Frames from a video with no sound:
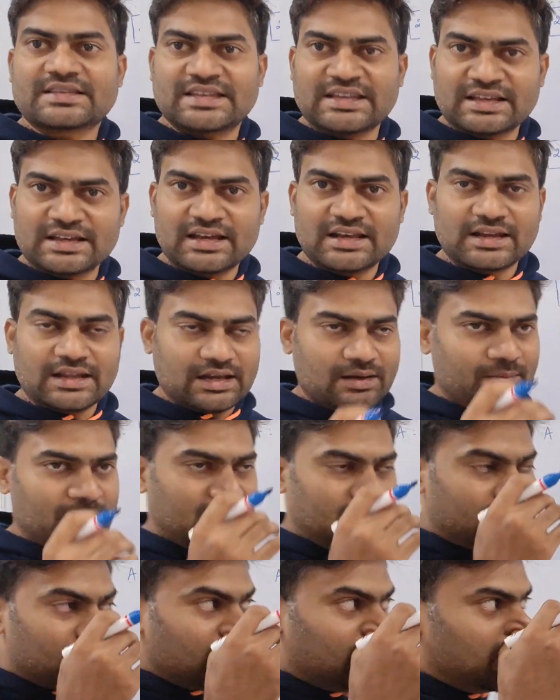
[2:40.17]
single
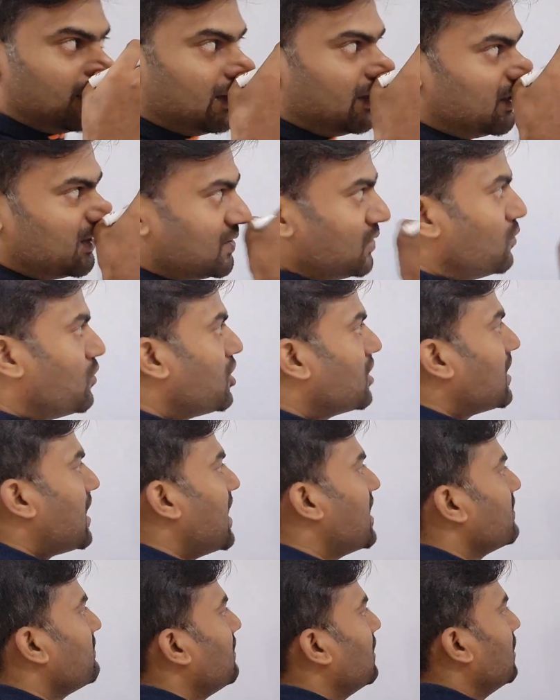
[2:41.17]
element. So what
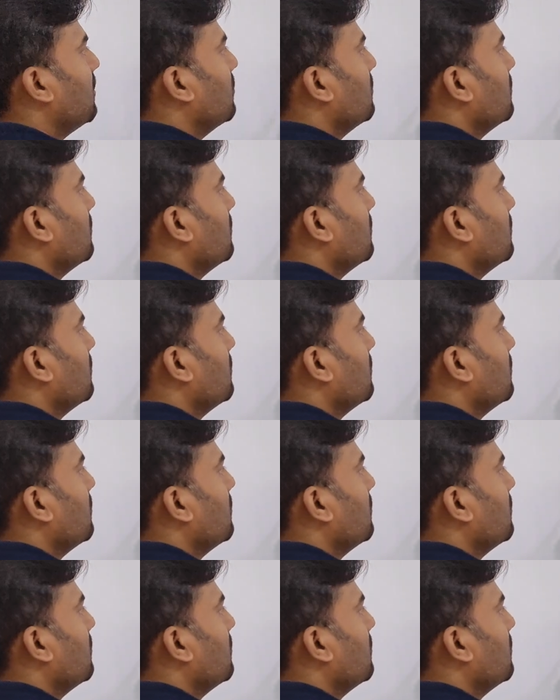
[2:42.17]
I will